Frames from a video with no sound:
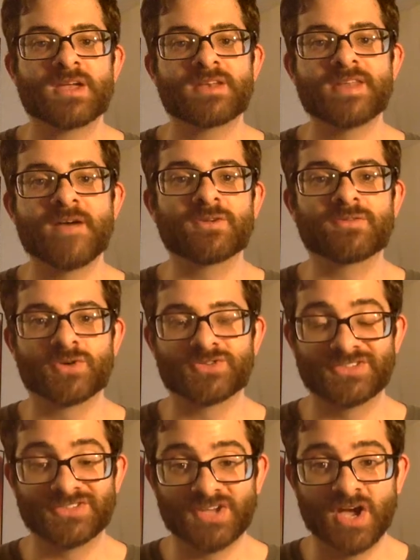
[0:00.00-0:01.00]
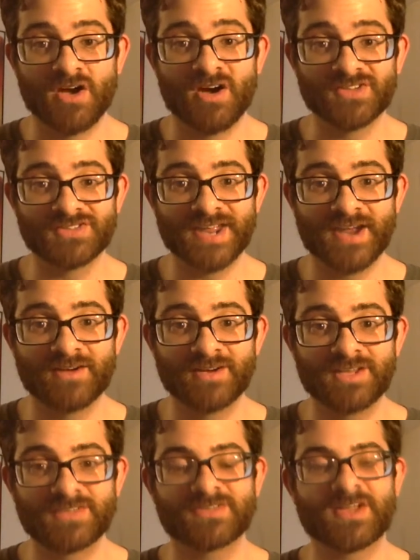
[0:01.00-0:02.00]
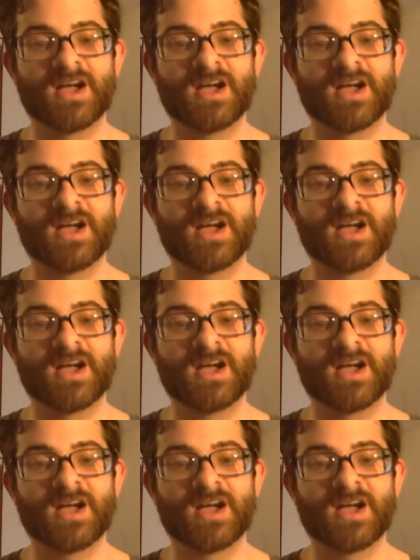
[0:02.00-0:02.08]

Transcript: Neville versus Austin Aries.